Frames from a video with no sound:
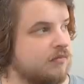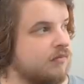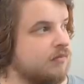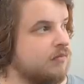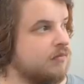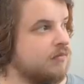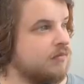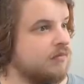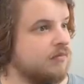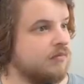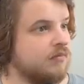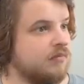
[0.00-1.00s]

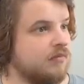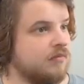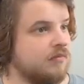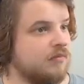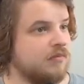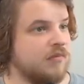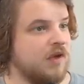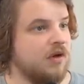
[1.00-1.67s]
Nobody speaks.